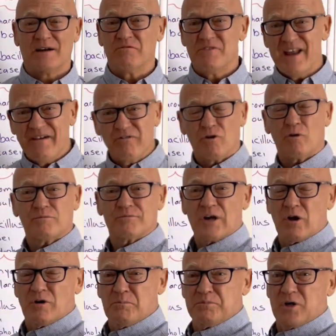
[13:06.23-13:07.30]

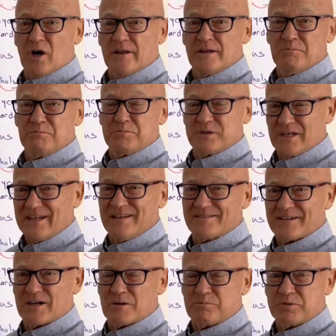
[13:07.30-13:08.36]
don't apply
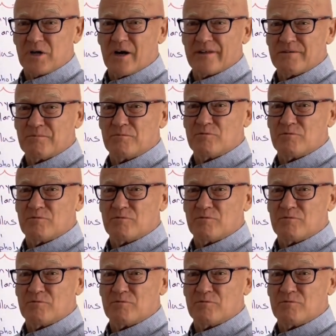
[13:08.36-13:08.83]
them